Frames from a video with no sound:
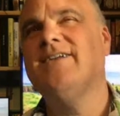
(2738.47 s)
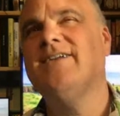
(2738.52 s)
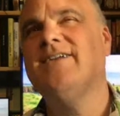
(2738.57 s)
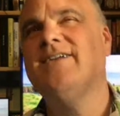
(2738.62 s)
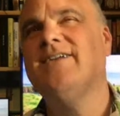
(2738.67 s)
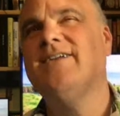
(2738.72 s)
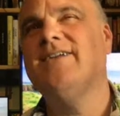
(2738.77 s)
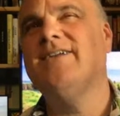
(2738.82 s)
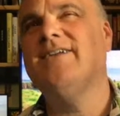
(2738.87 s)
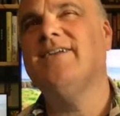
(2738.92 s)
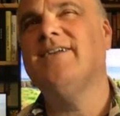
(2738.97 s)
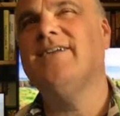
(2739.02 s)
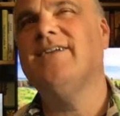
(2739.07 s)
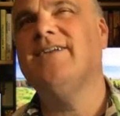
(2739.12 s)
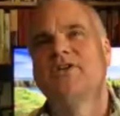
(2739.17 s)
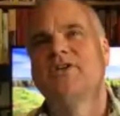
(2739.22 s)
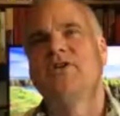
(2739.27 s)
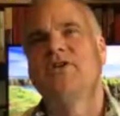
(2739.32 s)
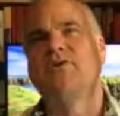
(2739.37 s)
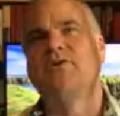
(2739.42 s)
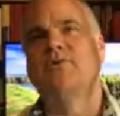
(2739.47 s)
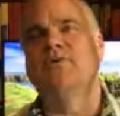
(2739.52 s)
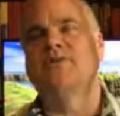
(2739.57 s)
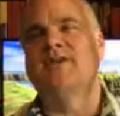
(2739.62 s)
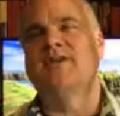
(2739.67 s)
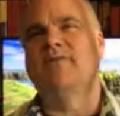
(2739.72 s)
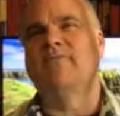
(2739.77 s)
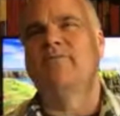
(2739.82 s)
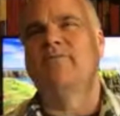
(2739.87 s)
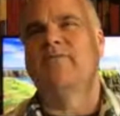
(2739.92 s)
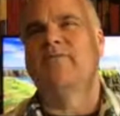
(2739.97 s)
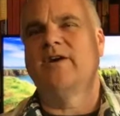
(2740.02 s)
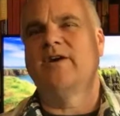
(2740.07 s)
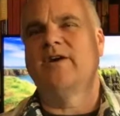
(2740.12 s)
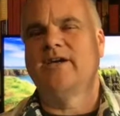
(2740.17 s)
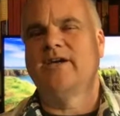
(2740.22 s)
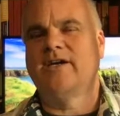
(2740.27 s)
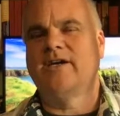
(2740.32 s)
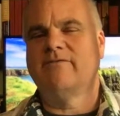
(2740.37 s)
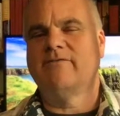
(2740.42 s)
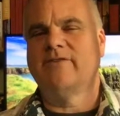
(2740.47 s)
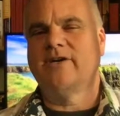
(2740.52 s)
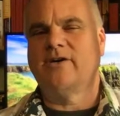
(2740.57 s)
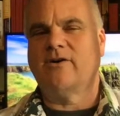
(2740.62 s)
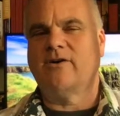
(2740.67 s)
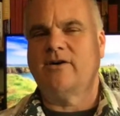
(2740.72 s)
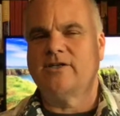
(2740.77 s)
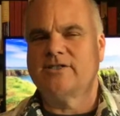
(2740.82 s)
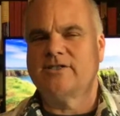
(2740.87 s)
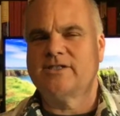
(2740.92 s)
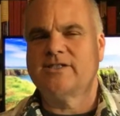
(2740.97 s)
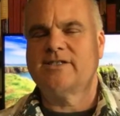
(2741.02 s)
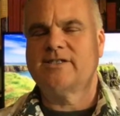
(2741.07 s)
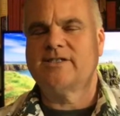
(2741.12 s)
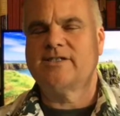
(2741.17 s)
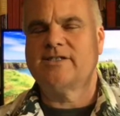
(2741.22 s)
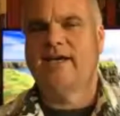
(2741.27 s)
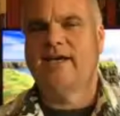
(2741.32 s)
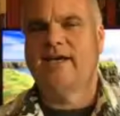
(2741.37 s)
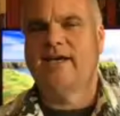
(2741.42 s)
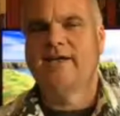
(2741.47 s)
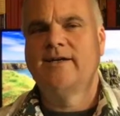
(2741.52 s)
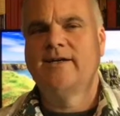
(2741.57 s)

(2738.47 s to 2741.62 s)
but also to use them very, very cautiously.